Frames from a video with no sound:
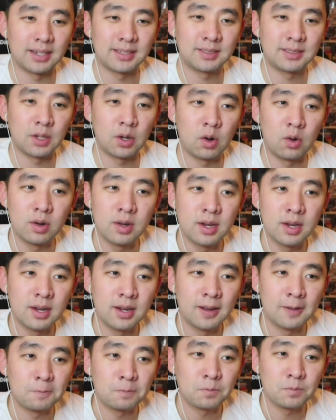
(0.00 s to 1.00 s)
So
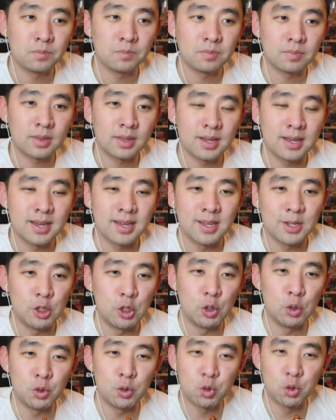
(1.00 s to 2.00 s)

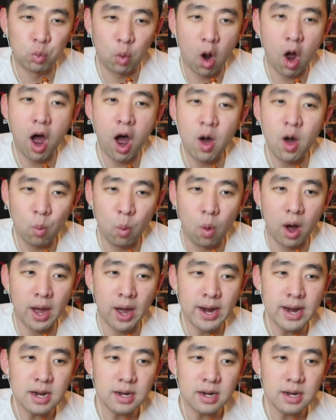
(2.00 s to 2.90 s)
you draw 1,